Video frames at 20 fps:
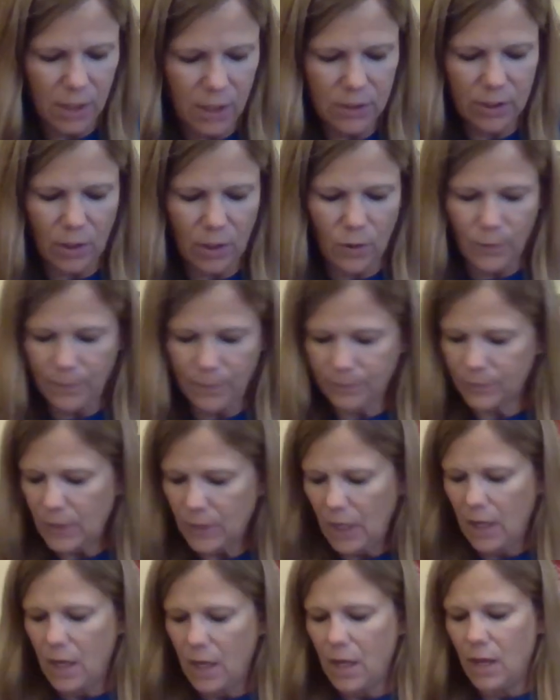So
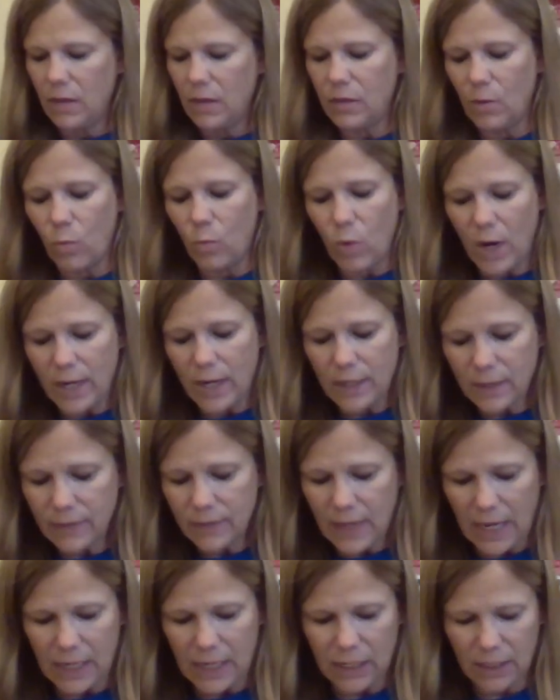the one
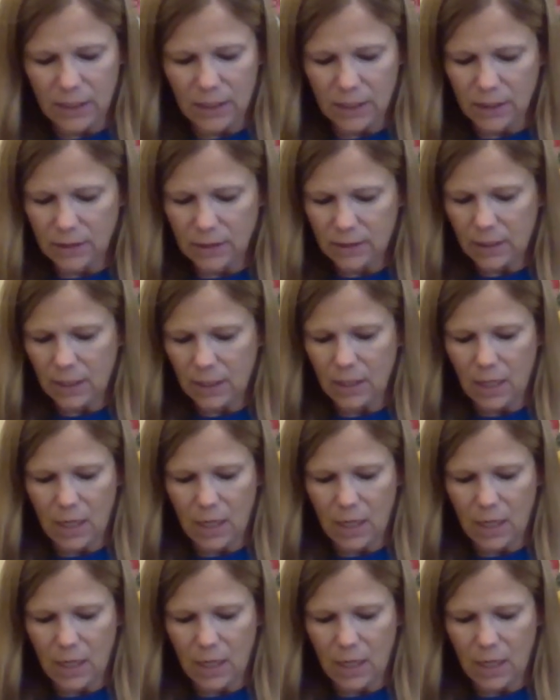that is,